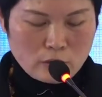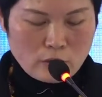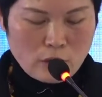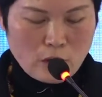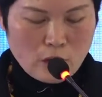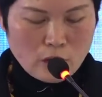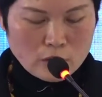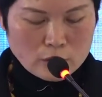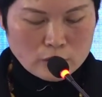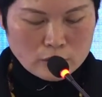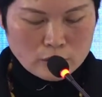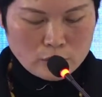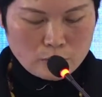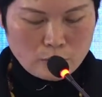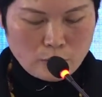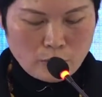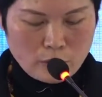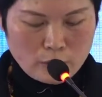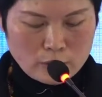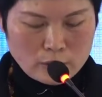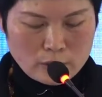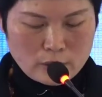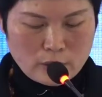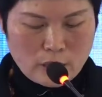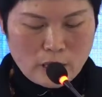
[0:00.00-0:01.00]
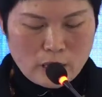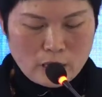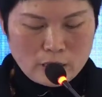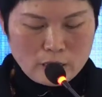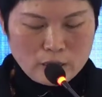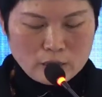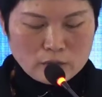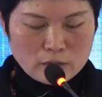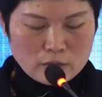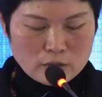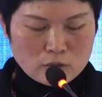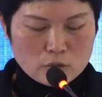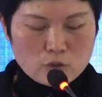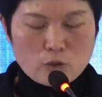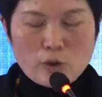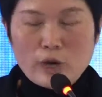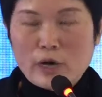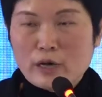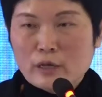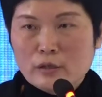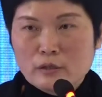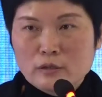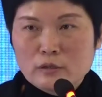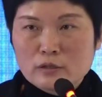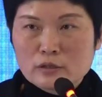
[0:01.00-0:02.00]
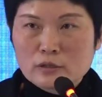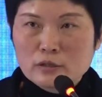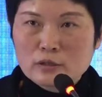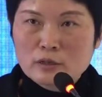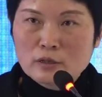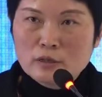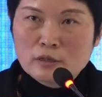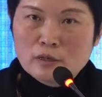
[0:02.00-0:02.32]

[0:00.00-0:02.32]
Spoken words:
hotspots are intertwined,